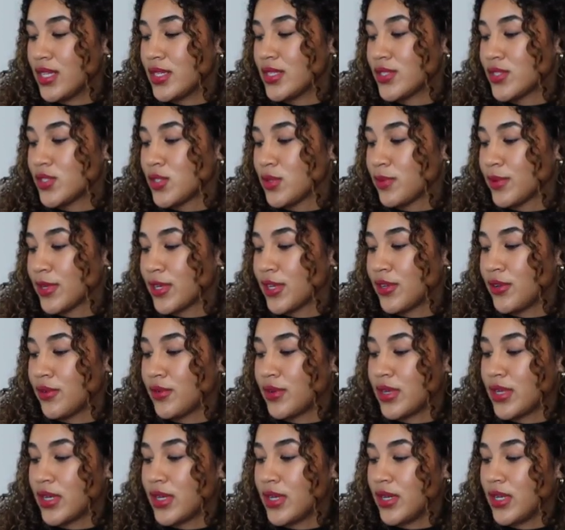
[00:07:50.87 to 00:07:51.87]
super cute
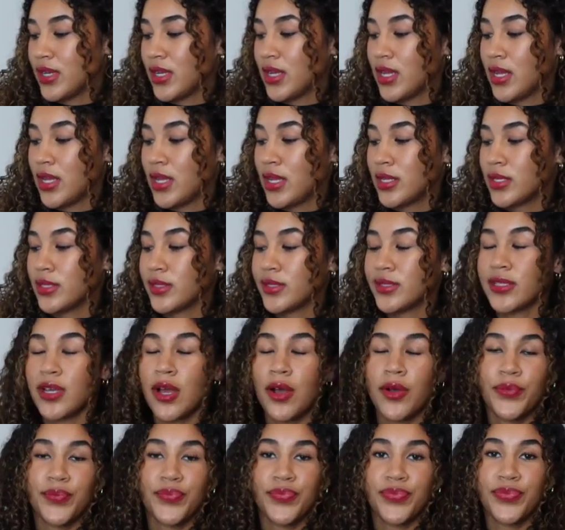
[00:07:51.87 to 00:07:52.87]
one.
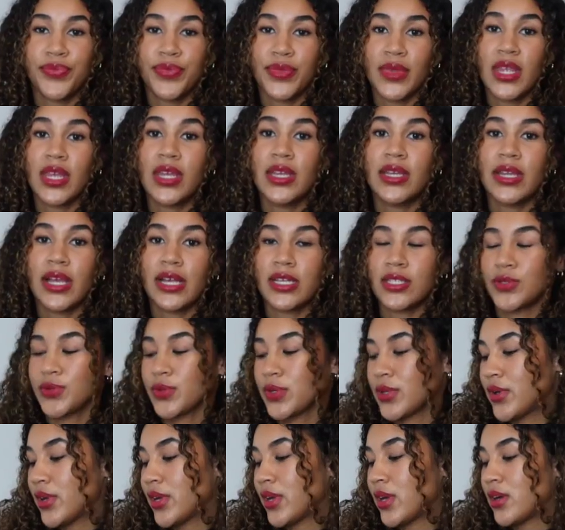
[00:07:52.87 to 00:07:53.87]
So next
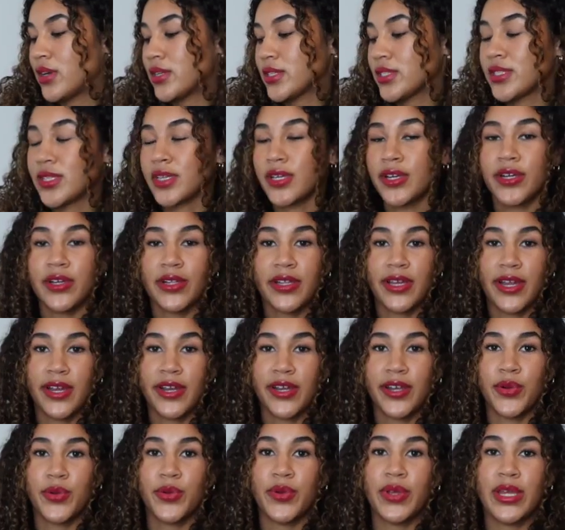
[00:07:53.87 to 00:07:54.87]
we're going on to the curly
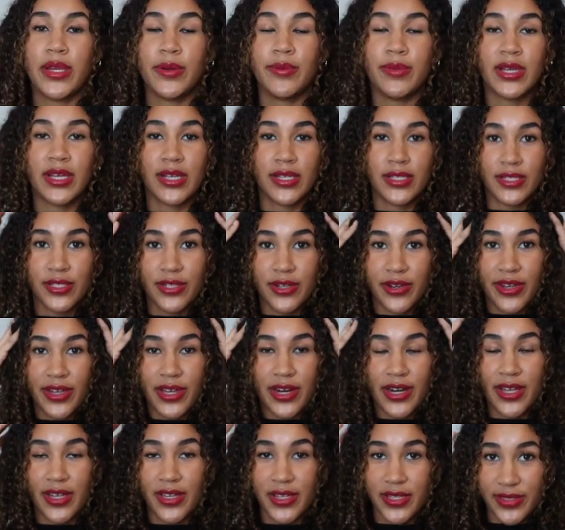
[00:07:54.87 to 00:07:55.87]
hair queen, because you know I
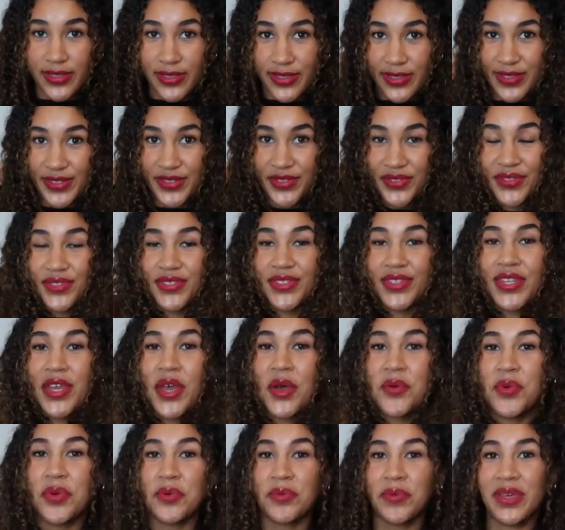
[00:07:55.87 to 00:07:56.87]
gotta
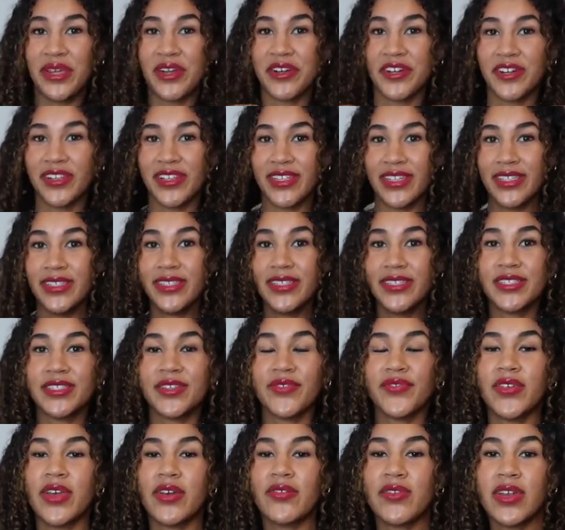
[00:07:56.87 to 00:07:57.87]
help out my girlies.
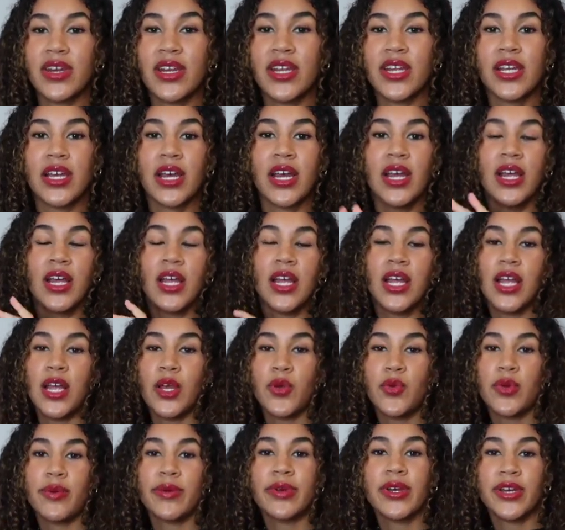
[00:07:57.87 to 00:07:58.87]
If you have any
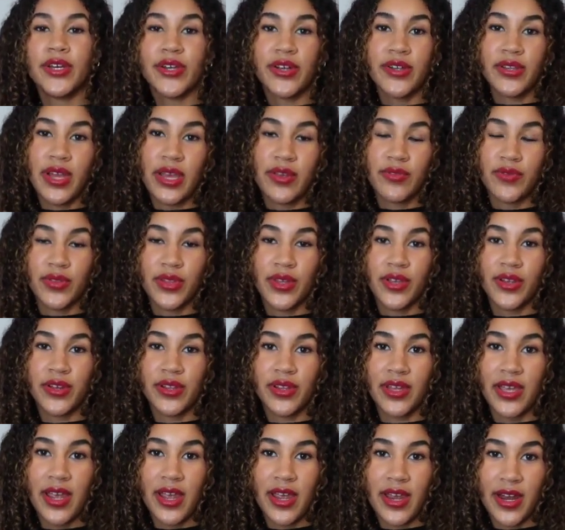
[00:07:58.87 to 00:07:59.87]
women in your life with
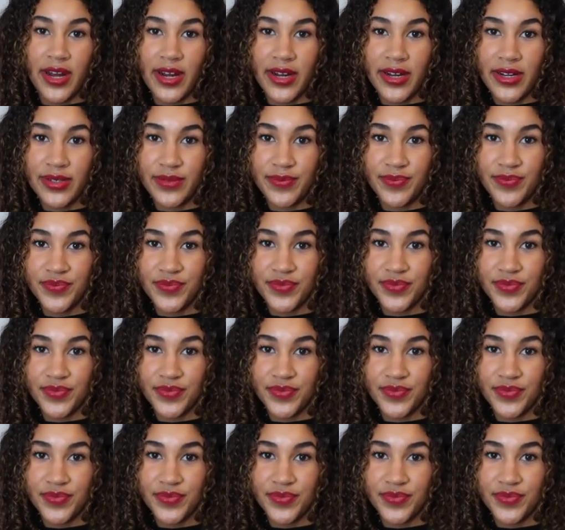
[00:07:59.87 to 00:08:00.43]
curly hair,